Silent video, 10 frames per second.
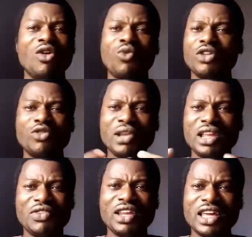When you
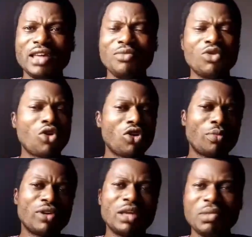believe in Him, you call
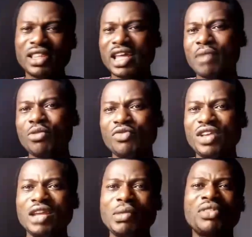upon Him in time of
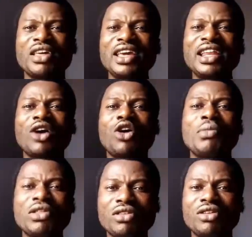need. The Bible says, he that
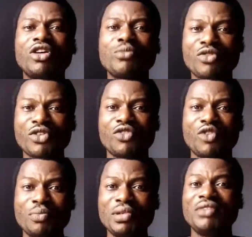cometh to the Lord must first of
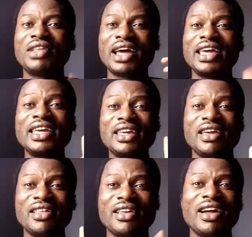all believe that
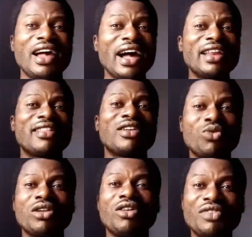He is and is the
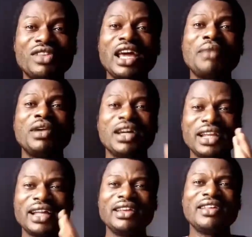rewarder of them
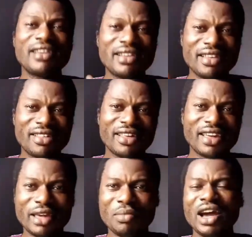that diligently seek
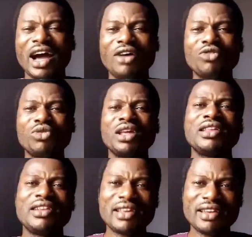Him. How do they
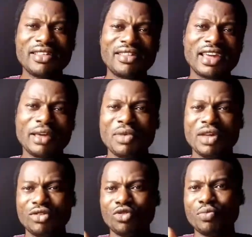diligently seek Him?
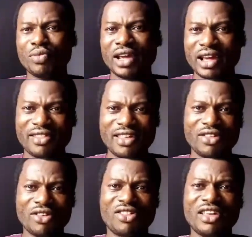Through prayers.
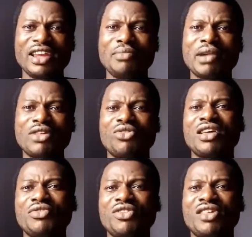Jesus said in Matthew
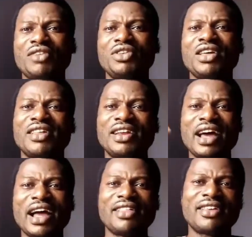7:7, He said,
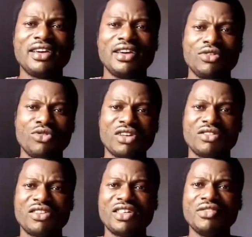ask, you shall
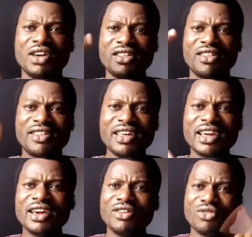receive.
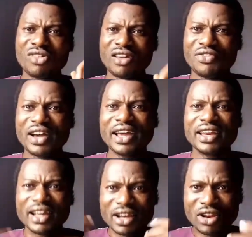Seek, you shall find.
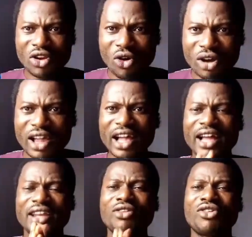Knock,
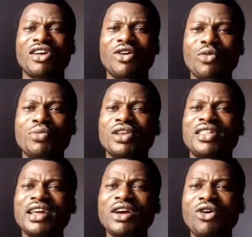and the door shall open. He
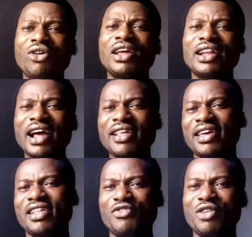said, all that
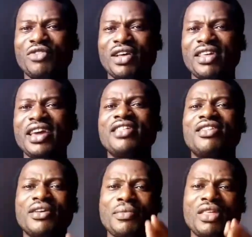asketh, from verse
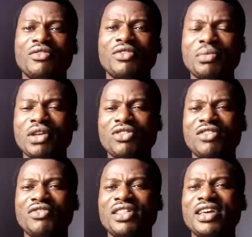8, Matthew
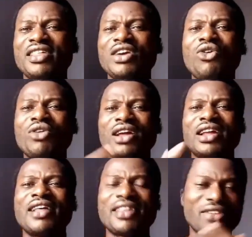7 verse 8, say, all that
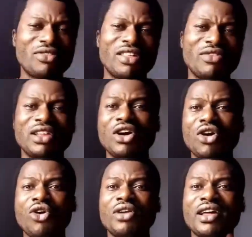asketh, receiveth,
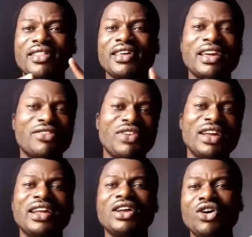all that seeketh,
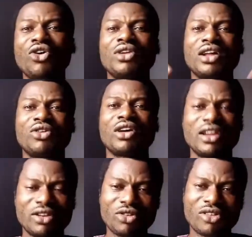findeth, all that knocketh,
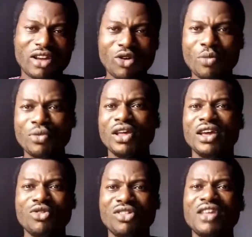the doors are open.
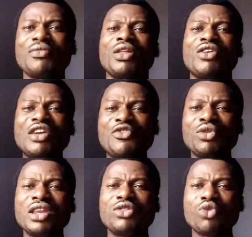You see, if
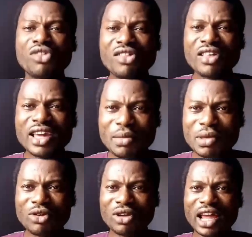you need to see Him
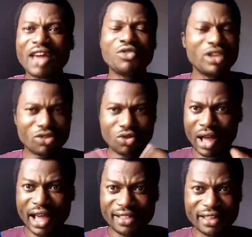in your life, you need to
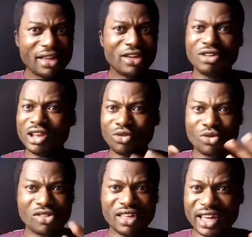ask, you need to
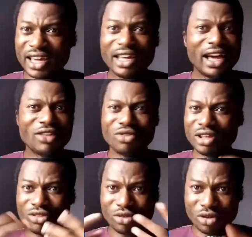seek, and you
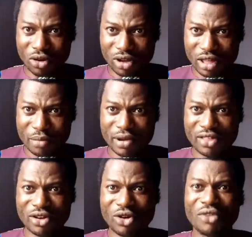need to knock.
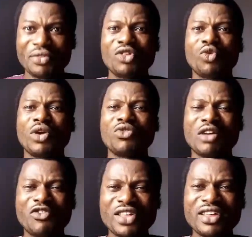Praise the Lord. So when you
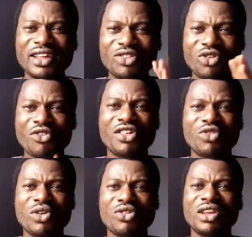are facing a tough
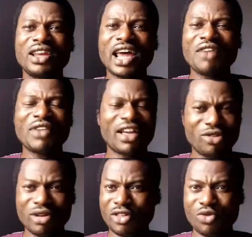situation in life, as
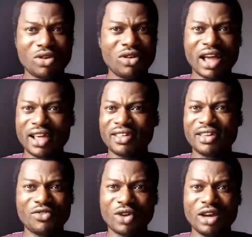long as you are not
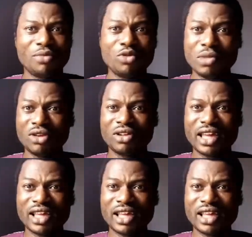asking for help, you may not